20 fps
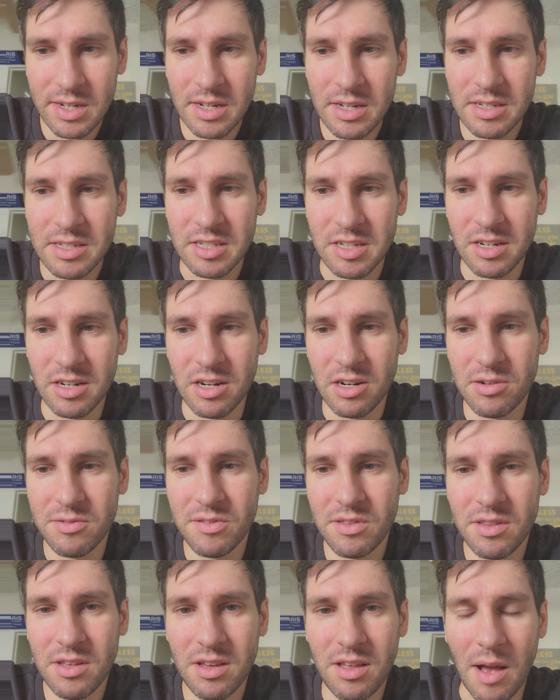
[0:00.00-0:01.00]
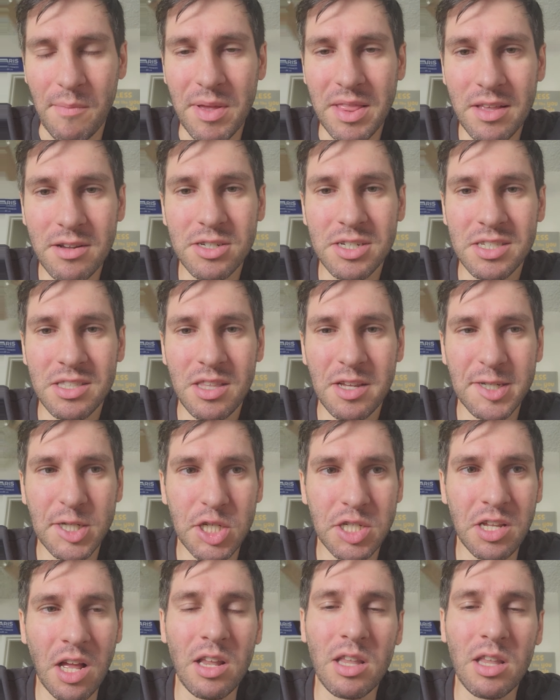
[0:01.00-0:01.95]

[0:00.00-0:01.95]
So, I mean, there's there's just a